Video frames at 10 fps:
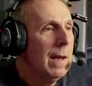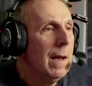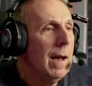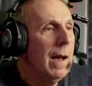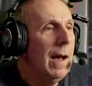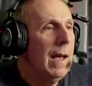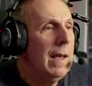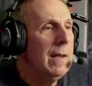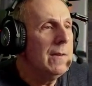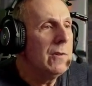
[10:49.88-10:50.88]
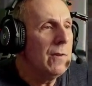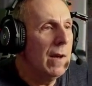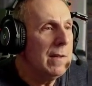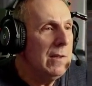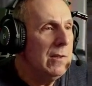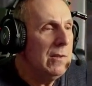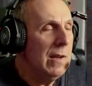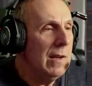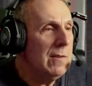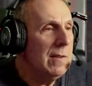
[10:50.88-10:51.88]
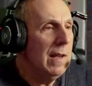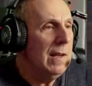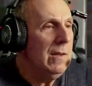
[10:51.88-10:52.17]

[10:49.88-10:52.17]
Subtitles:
I strongly suggest that